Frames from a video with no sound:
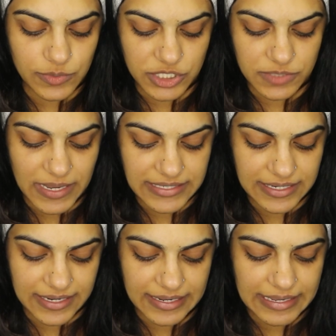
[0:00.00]
which is
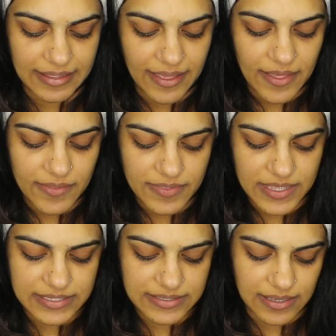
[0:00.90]
basically
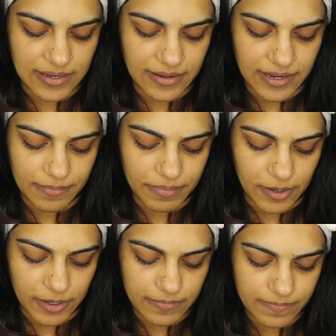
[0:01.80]
this lip
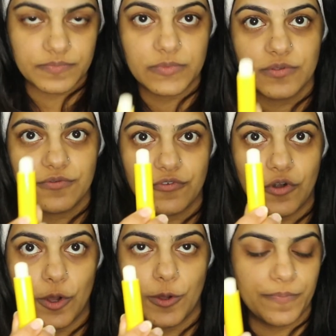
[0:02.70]
balm
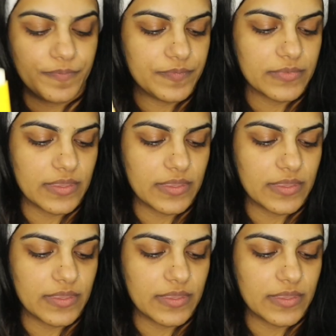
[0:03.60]
from